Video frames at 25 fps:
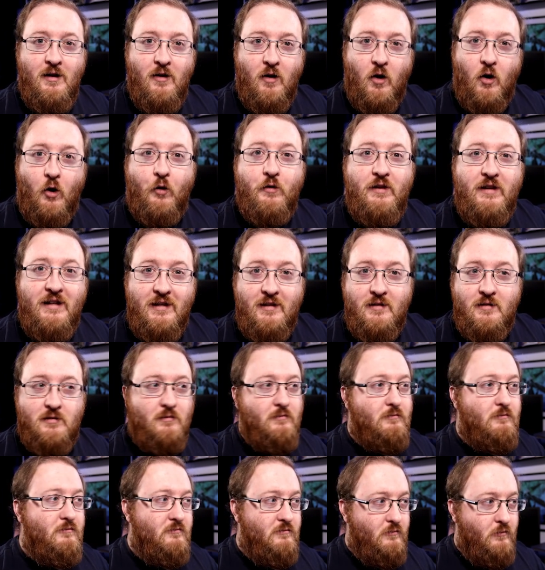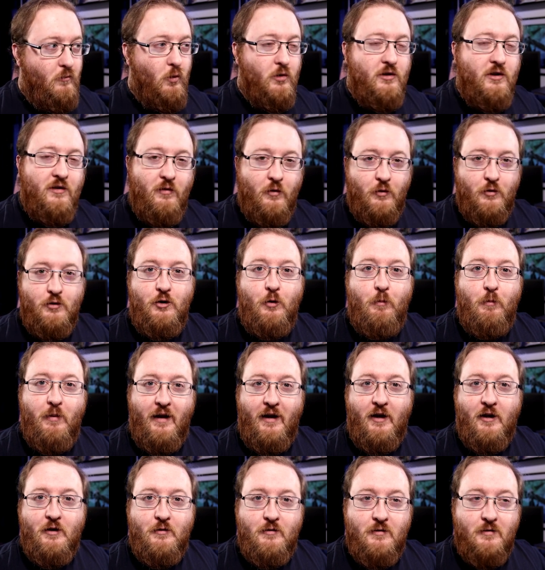all these wonderful new
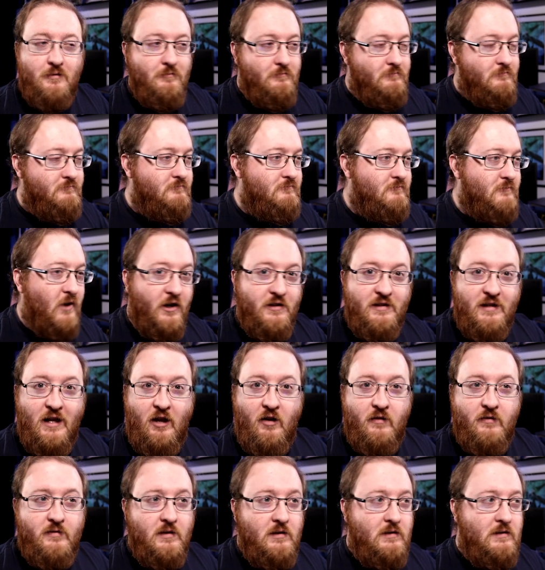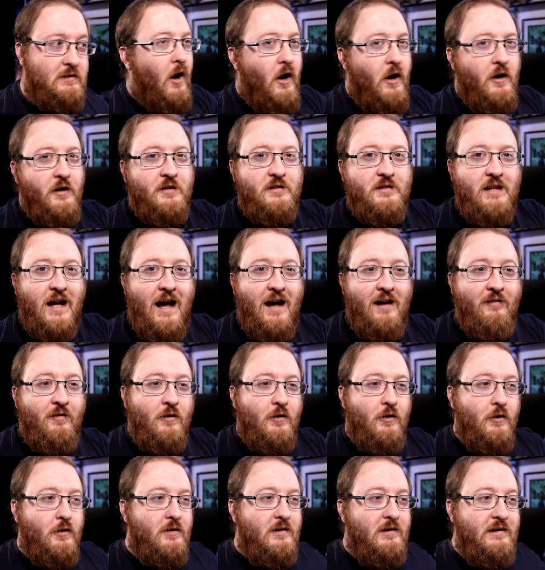players ourselves. Our staff
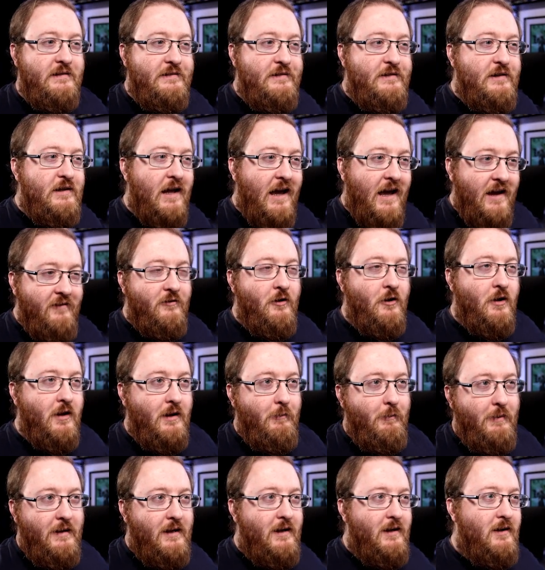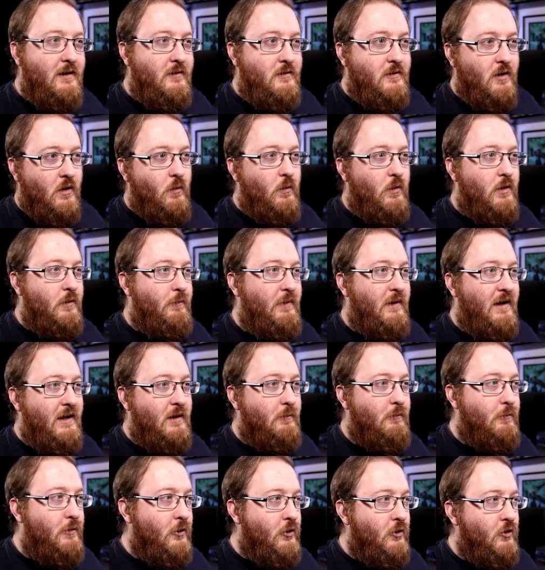could definitely be done with being
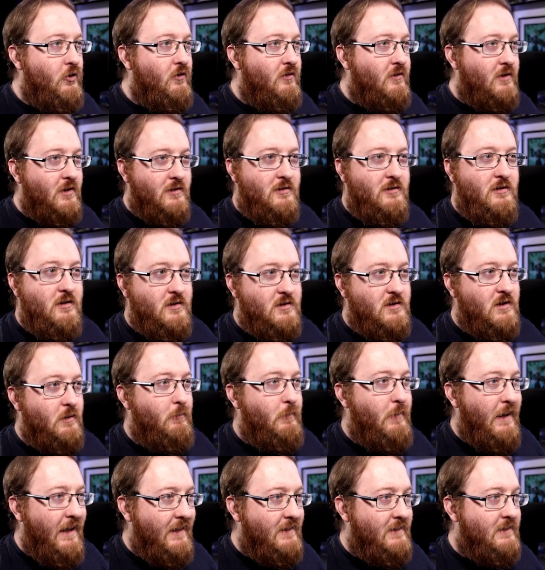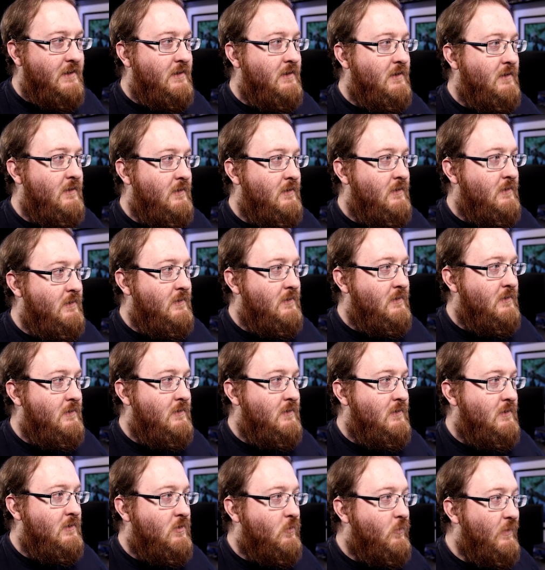improved just a bit.
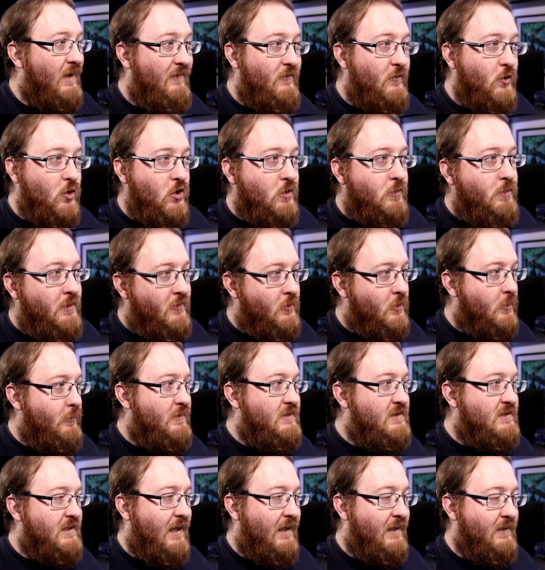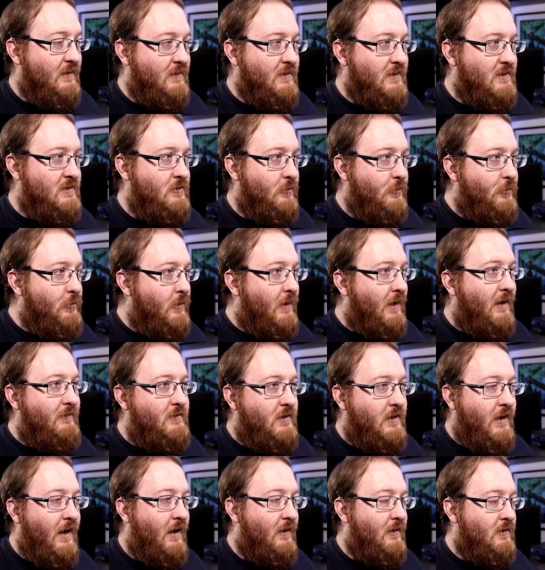We have no performance analysts, so I'm going to have
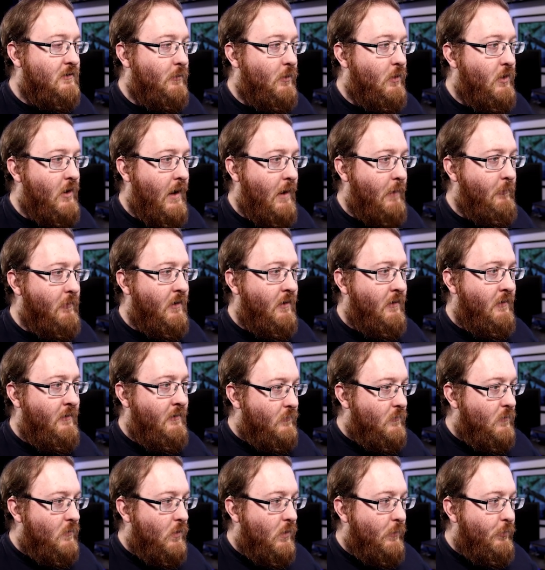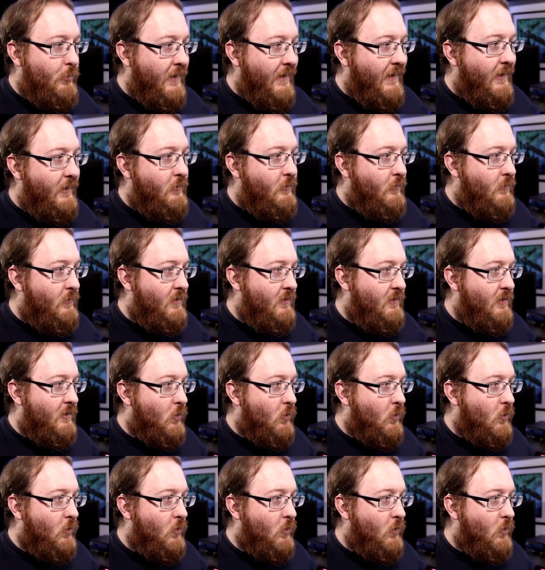to get some of them. We're pretty good in the